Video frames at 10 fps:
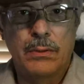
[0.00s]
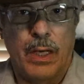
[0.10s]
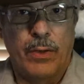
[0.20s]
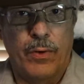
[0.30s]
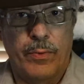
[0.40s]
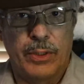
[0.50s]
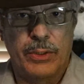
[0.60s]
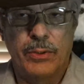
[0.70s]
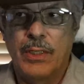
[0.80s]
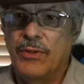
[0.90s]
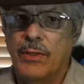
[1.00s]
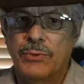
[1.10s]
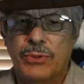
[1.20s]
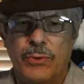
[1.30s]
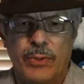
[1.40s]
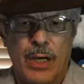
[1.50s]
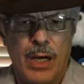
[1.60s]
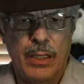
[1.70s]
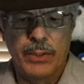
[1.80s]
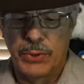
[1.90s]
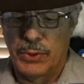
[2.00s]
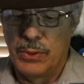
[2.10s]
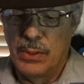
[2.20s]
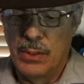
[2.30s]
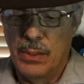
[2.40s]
Long overdue, I think it was due in August.